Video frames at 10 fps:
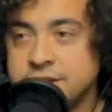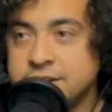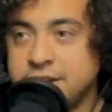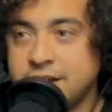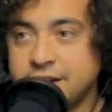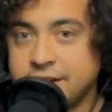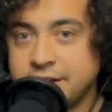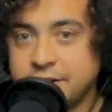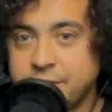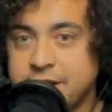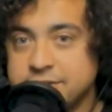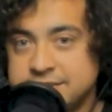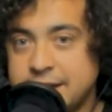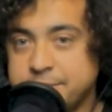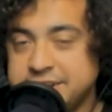uh, around
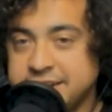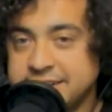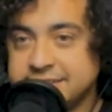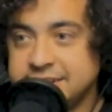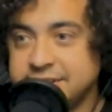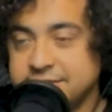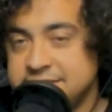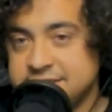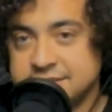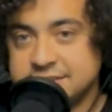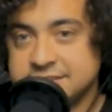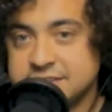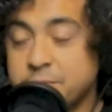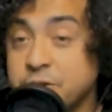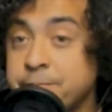that beginning of the year to, to
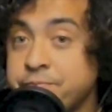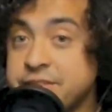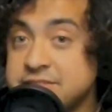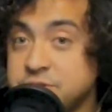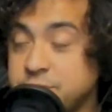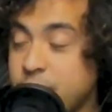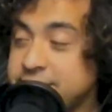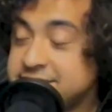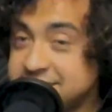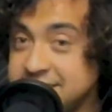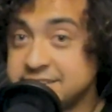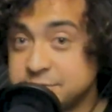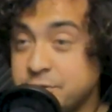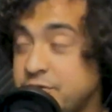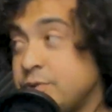summer. So going to see this
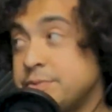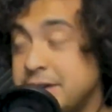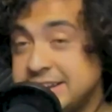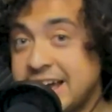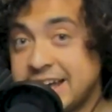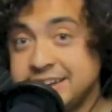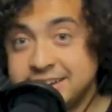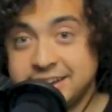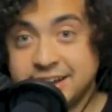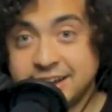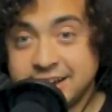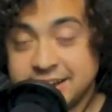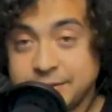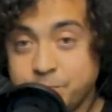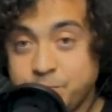movie with my dad
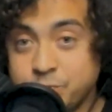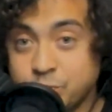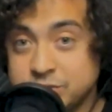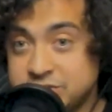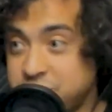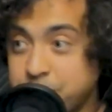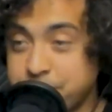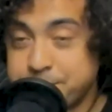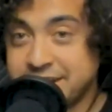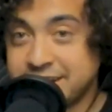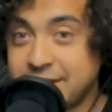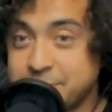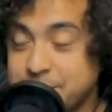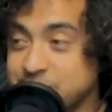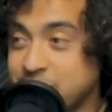uh, was super big. I
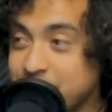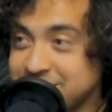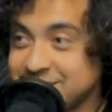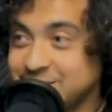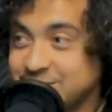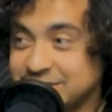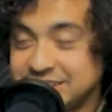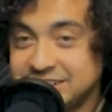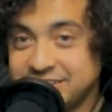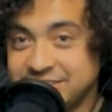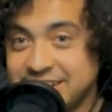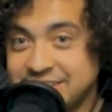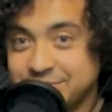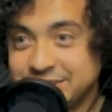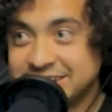remember going to the local theater
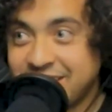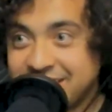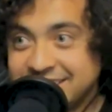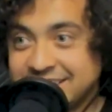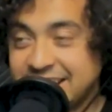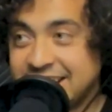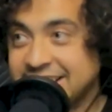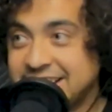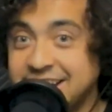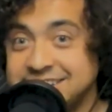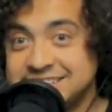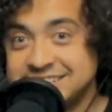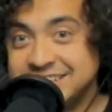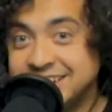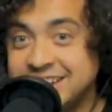and got in and I got to
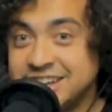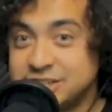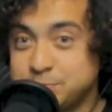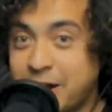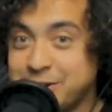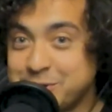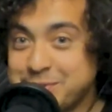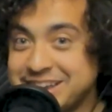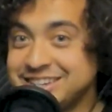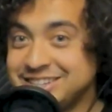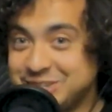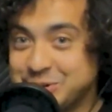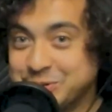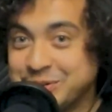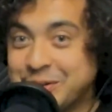see Spider-Man
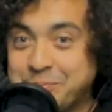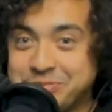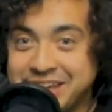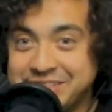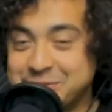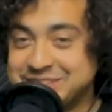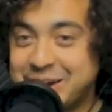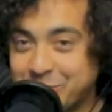2. And there was that one